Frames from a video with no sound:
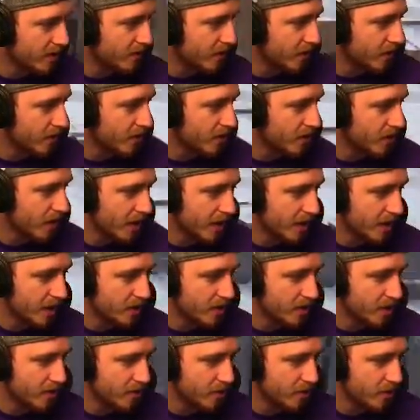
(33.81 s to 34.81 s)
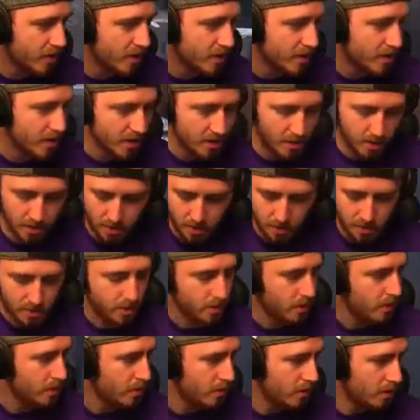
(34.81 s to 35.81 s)
Vern's trying to catch up to us.
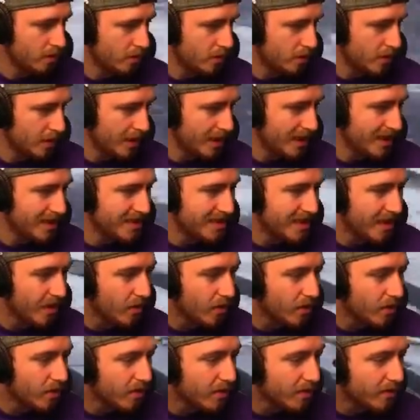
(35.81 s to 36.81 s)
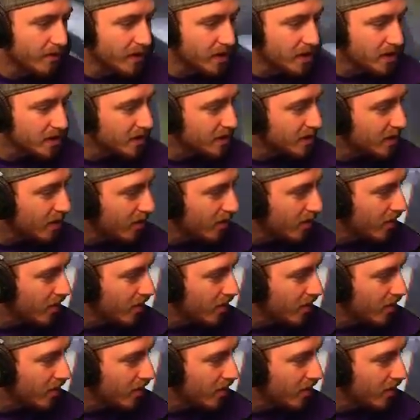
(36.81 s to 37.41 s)
He's downloading the Division still?